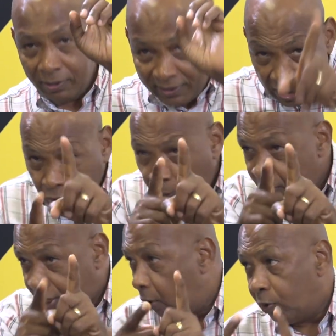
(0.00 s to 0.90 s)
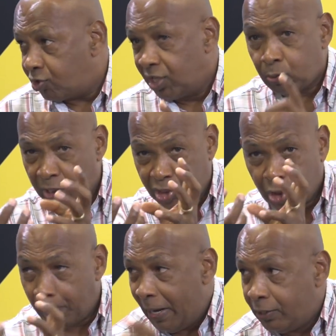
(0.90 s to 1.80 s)
this one is ours, this one is
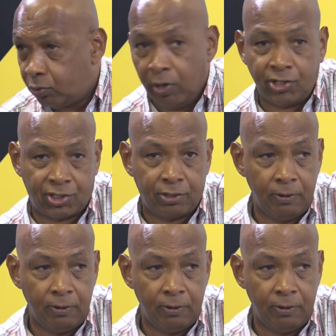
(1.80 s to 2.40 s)
germane to us.